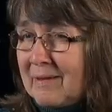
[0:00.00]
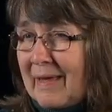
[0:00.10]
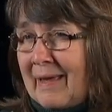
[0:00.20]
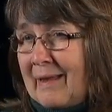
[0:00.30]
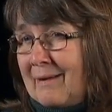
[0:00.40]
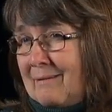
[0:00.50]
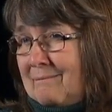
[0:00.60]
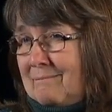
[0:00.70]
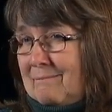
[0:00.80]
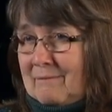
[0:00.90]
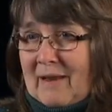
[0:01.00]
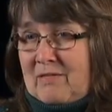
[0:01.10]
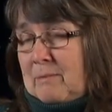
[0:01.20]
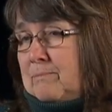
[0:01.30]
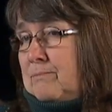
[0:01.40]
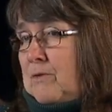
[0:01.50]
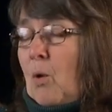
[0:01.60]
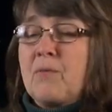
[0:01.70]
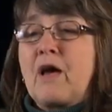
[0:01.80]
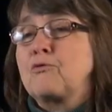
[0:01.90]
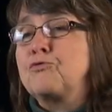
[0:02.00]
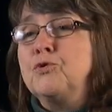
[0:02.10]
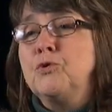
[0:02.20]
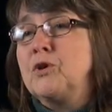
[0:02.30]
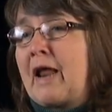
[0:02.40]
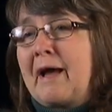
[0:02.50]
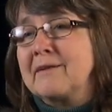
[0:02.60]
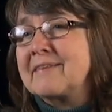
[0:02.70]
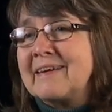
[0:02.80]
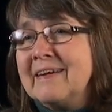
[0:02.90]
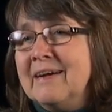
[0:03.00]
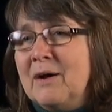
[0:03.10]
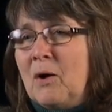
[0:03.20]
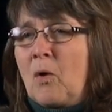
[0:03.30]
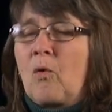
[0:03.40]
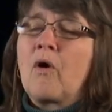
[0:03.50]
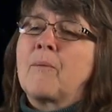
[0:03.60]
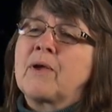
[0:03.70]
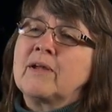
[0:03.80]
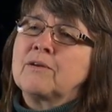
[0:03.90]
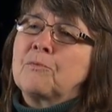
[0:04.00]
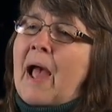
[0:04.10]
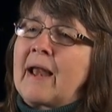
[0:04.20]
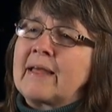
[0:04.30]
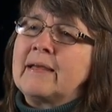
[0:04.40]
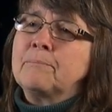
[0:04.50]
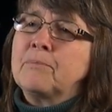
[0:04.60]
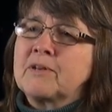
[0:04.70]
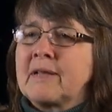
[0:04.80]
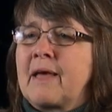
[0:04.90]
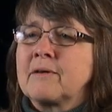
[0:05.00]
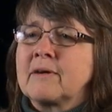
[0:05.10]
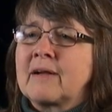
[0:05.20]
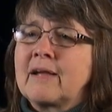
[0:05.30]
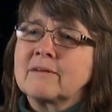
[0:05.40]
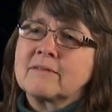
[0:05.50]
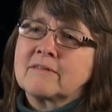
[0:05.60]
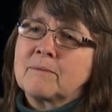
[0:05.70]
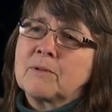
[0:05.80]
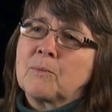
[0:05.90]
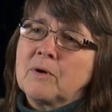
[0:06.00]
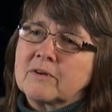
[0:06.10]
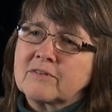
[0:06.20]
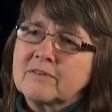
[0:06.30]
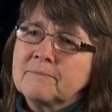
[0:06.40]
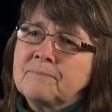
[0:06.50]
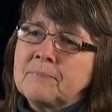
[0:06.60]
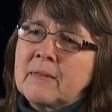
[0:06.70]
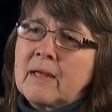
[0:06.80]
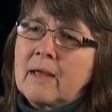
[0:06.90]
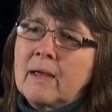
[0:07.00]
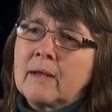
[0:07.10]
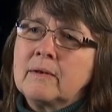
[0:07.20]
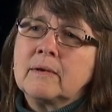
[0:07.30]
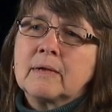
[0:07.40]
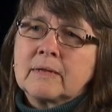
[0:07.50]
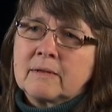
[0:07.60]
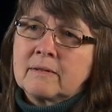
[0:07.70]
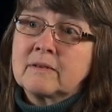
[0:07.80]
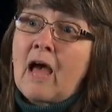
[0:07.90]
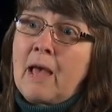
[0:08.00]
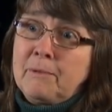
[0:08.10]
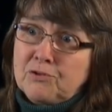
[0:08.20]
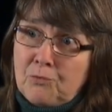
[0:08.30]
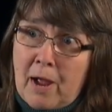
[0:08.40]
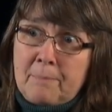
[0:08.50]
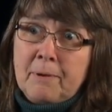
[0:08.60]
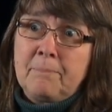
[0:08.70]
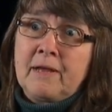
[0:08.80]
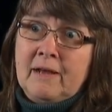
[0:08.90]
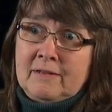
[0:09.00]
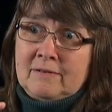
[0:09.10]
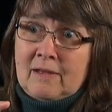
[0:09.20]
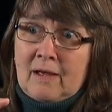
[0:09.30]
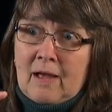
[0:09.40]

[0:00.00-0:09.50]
and let them go without food and housing? Or are we going to rally and put together a care system that works? And the time is ripe, because